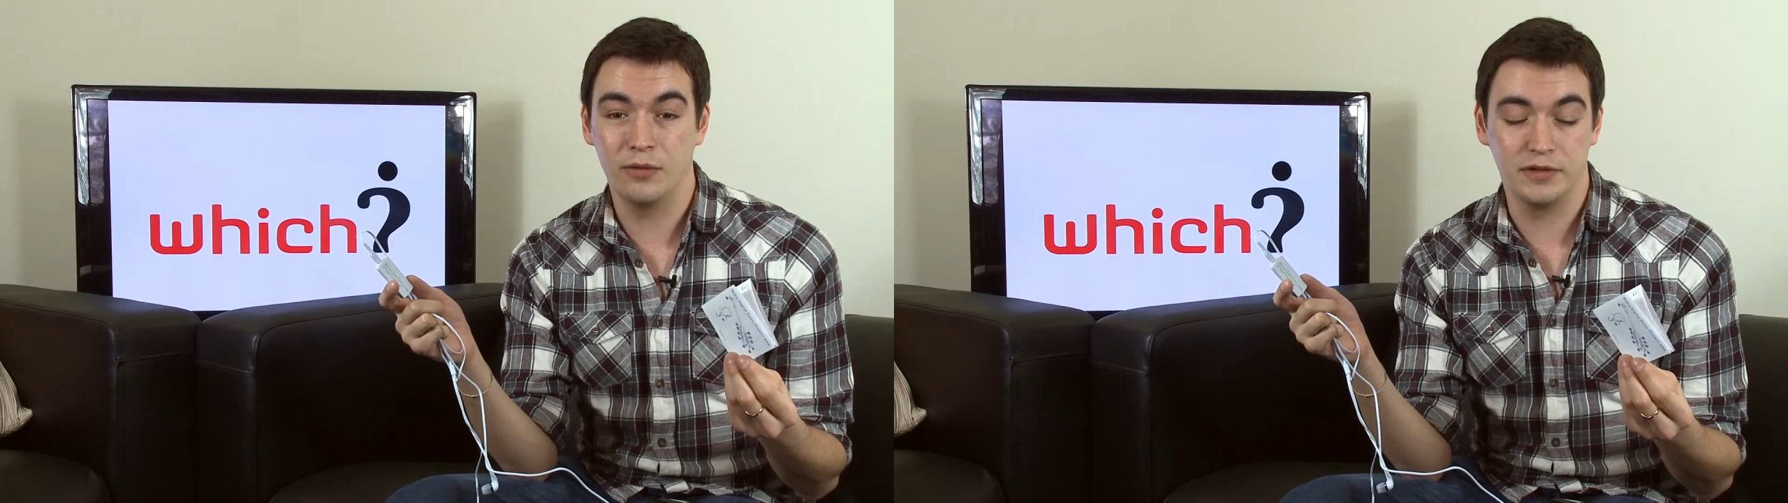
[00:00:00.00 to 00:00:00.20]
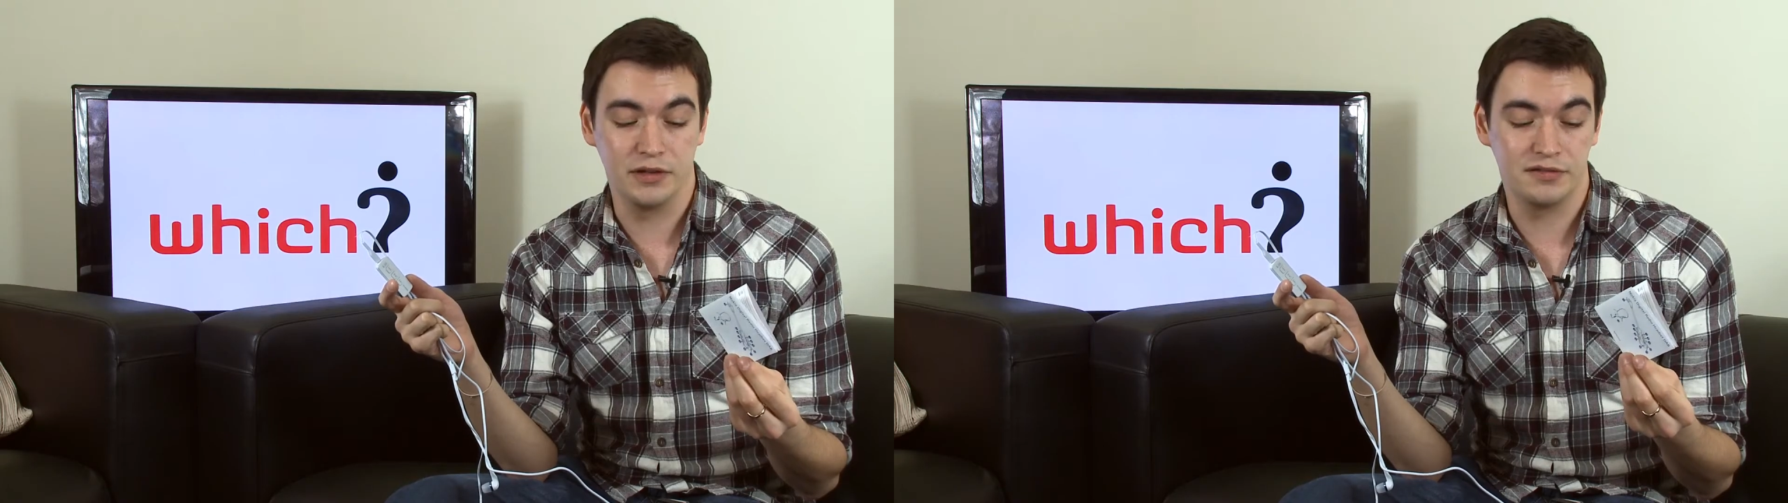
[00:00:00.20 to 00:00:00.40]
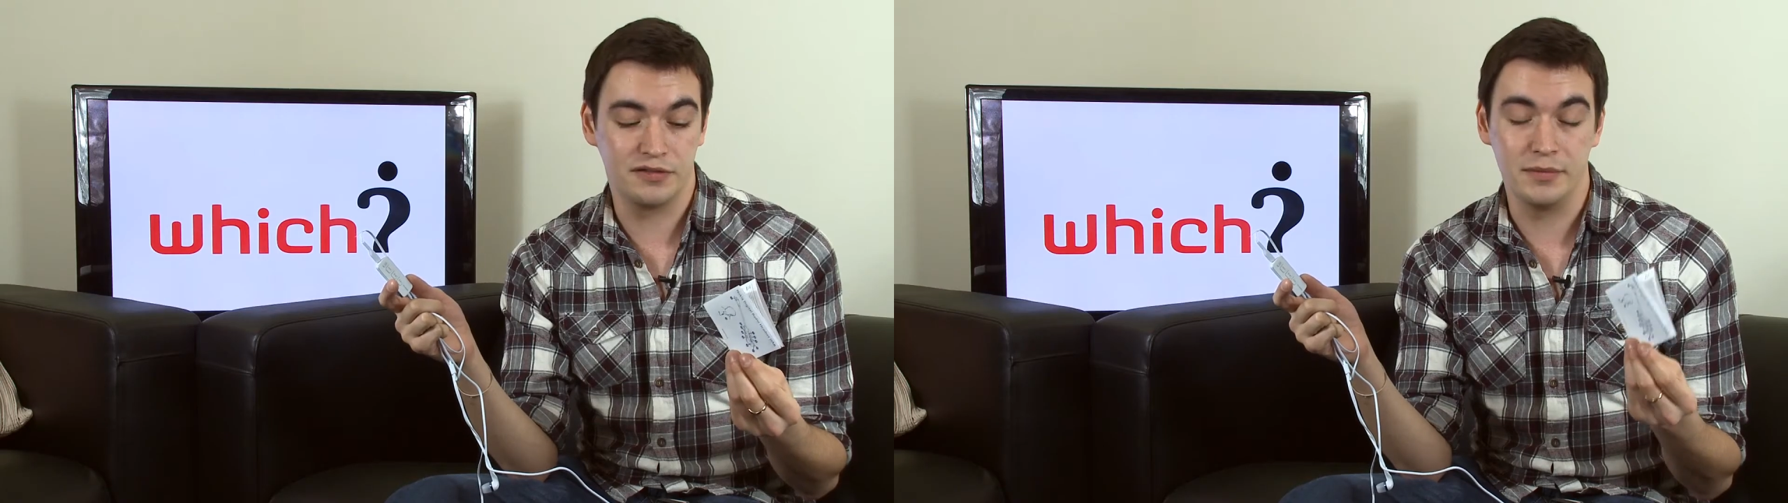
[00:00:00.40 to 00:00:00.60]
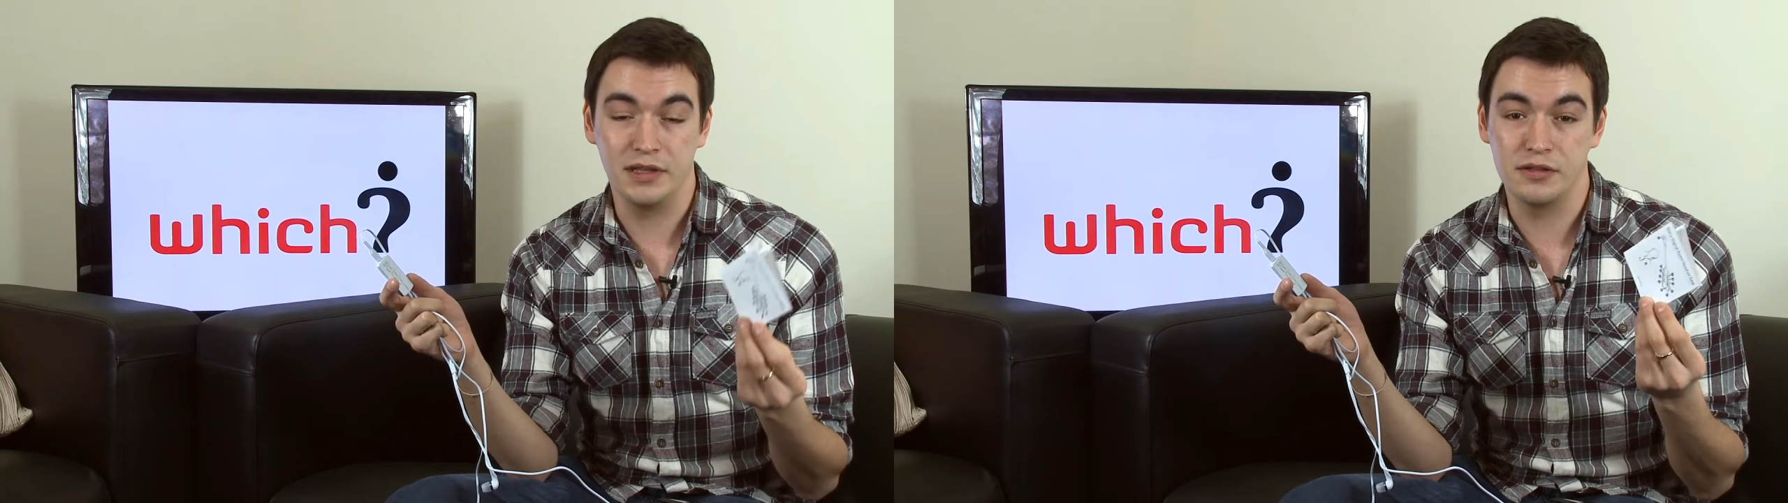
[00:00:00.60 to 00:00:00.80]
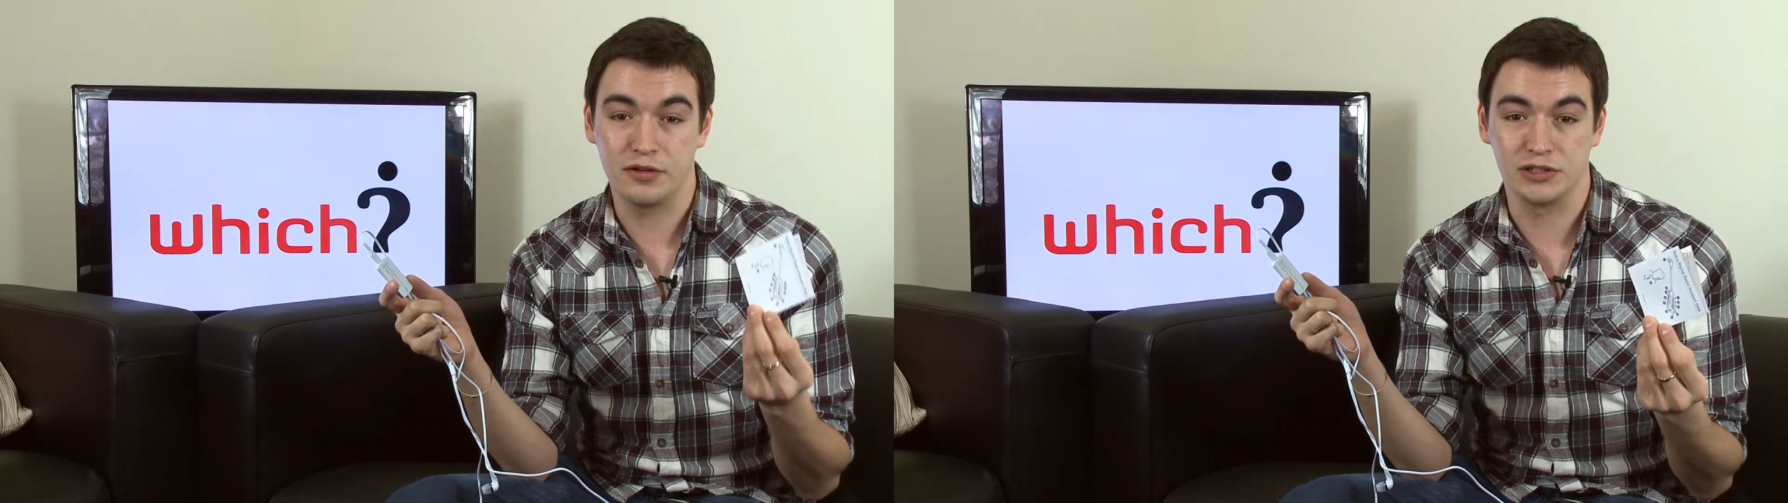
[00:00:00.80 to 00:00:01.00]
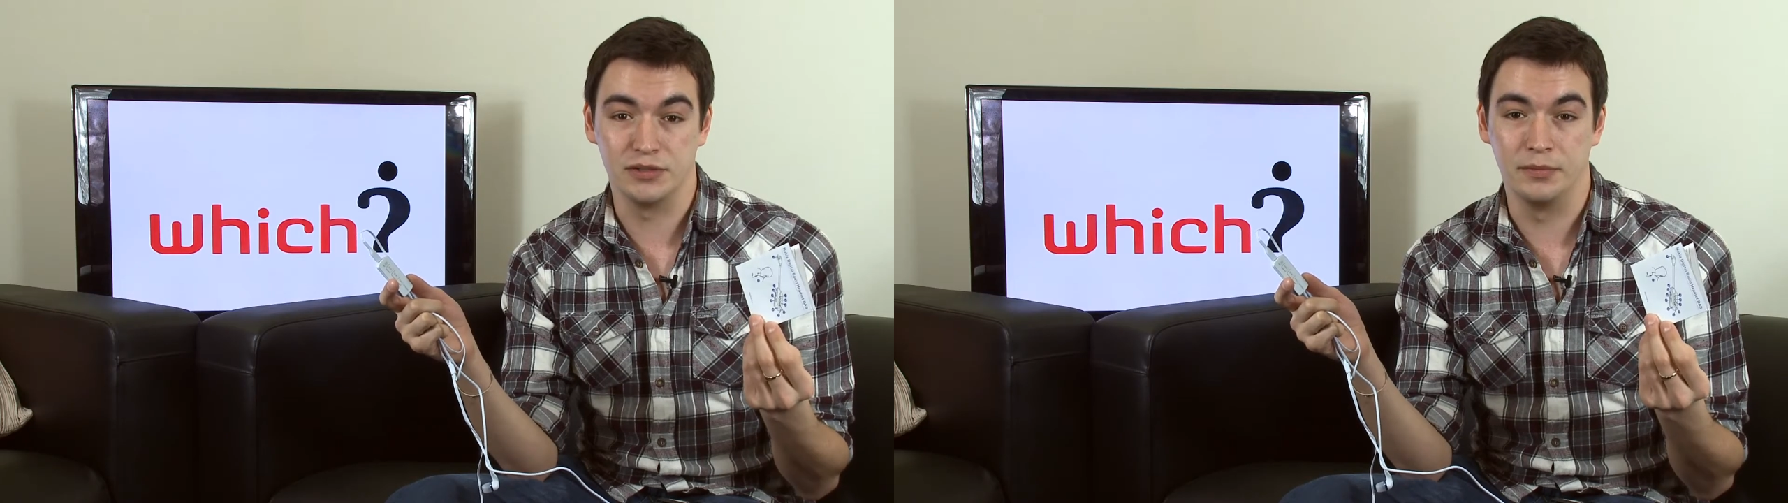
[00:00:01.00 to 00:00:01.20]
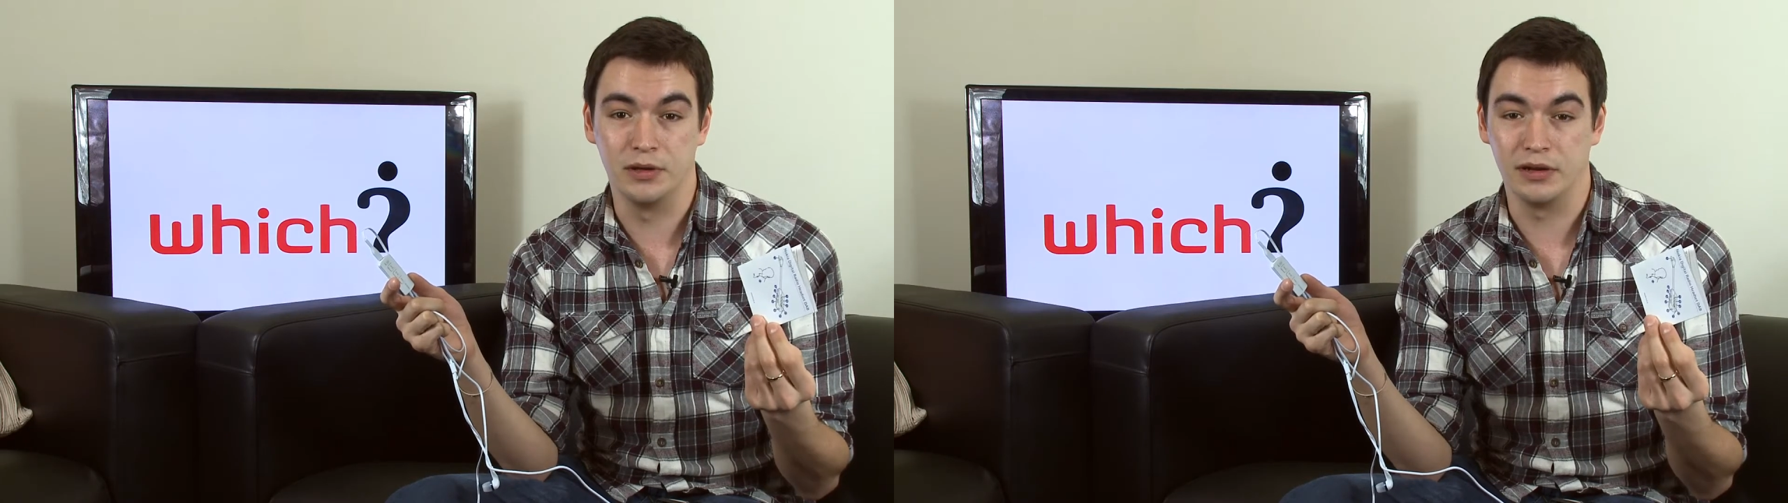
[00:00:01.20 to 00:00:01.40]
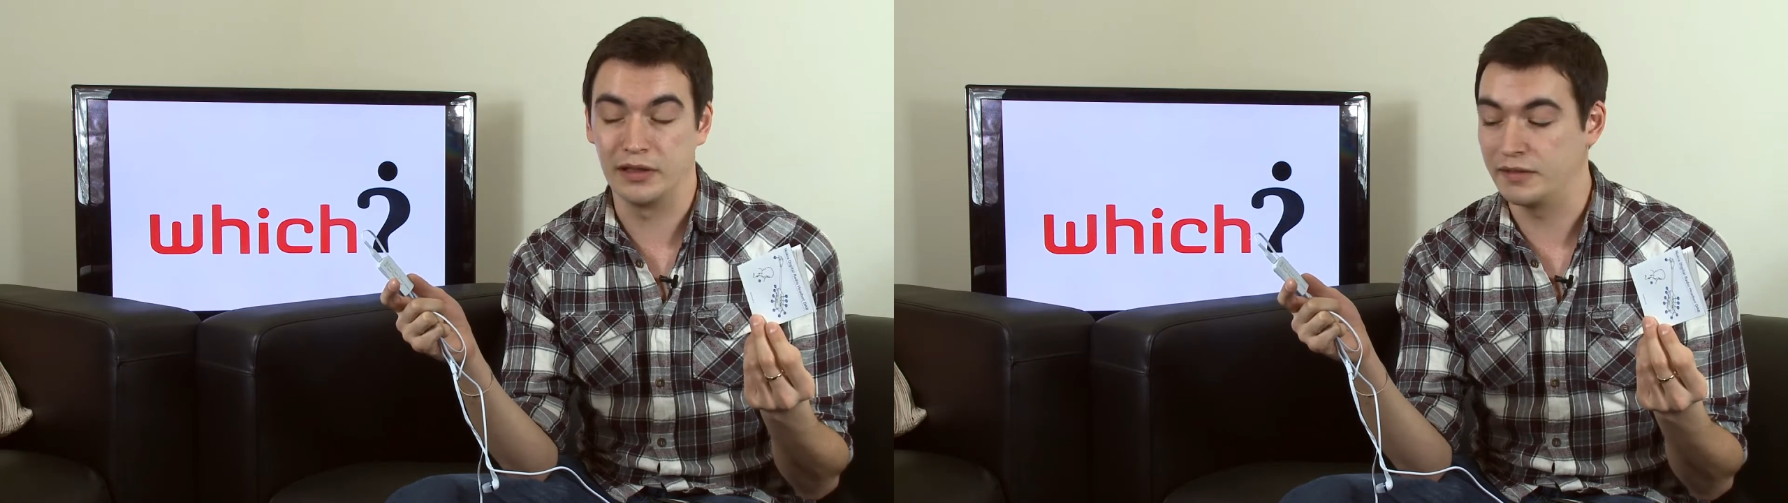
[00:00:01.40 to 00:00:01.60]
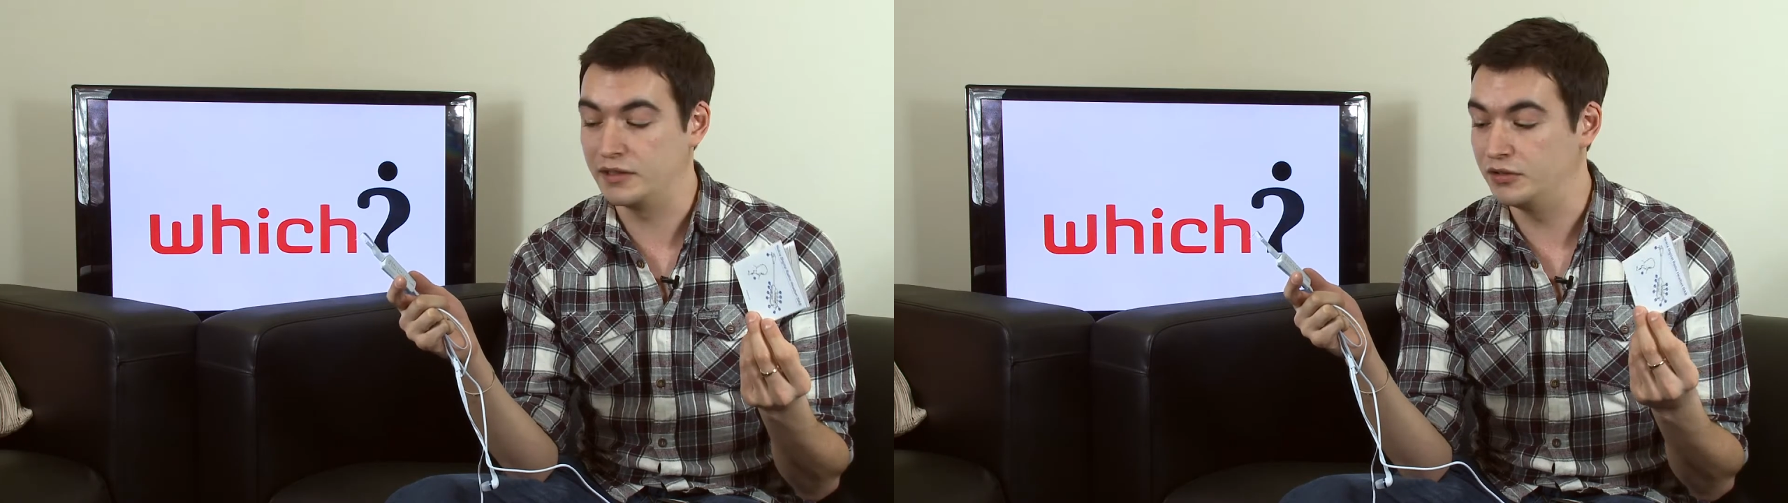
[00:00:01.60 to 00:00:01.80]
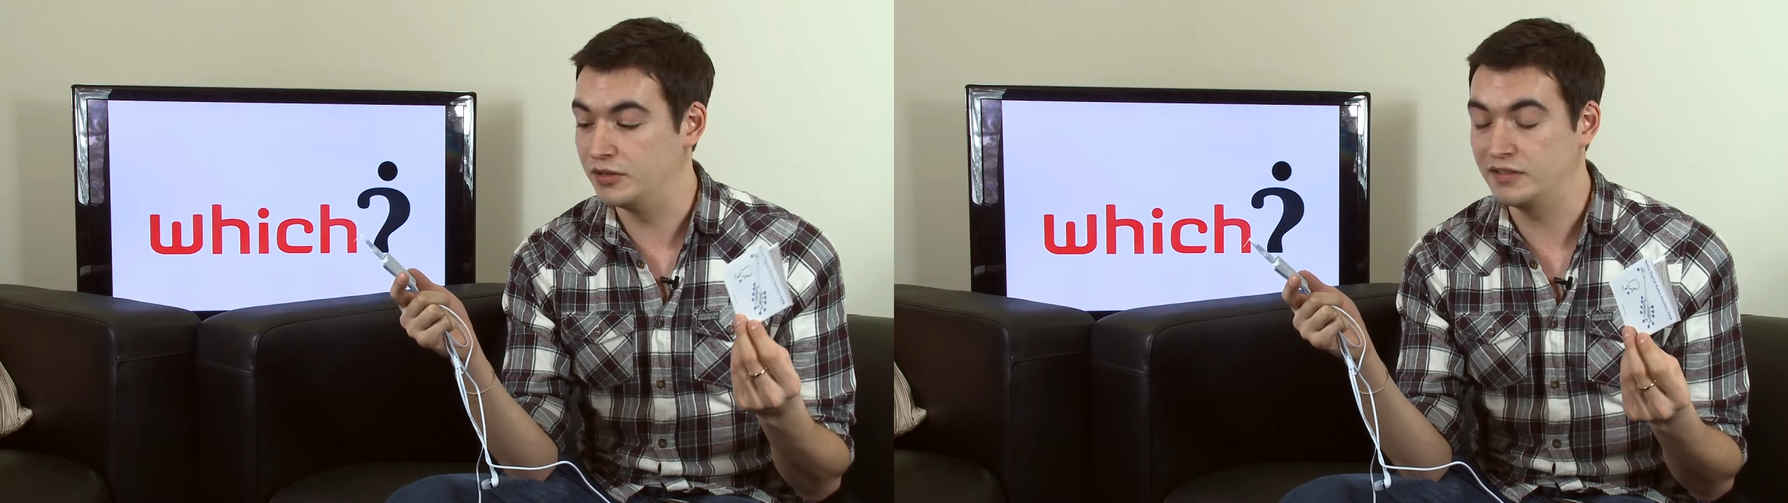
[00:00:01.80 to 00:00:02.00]
obvious from the instruction booklet that
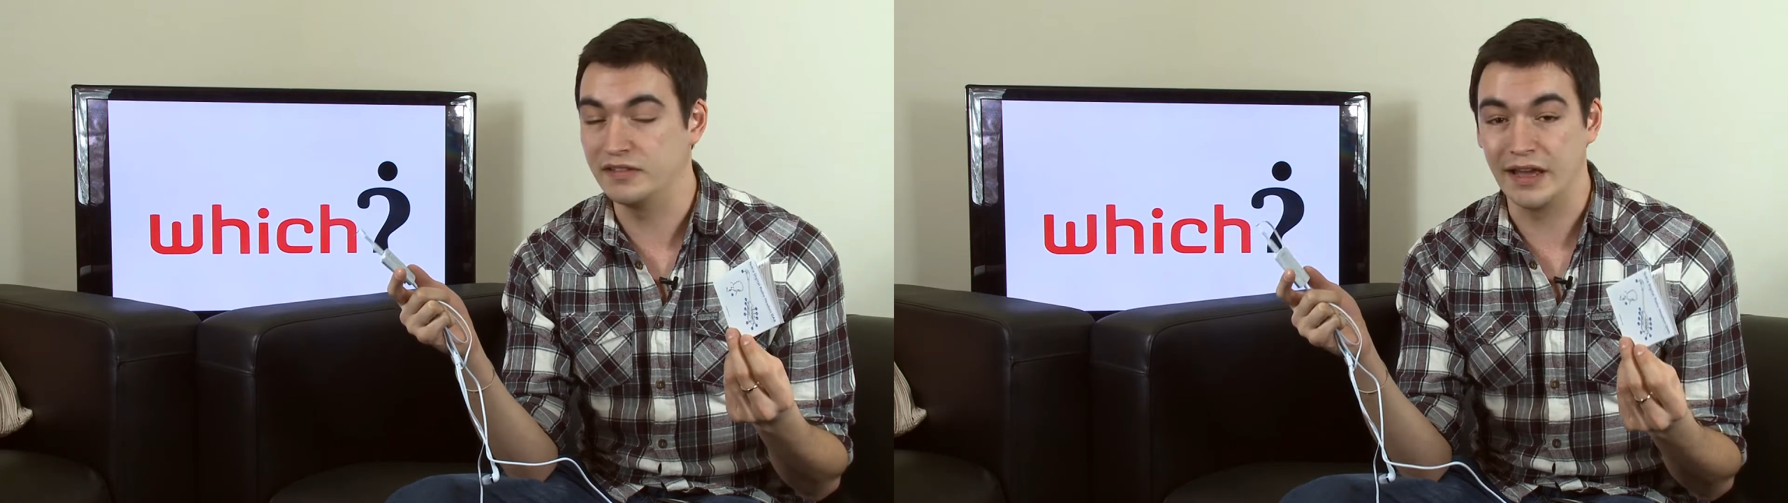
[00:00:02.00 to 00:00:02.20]
you need to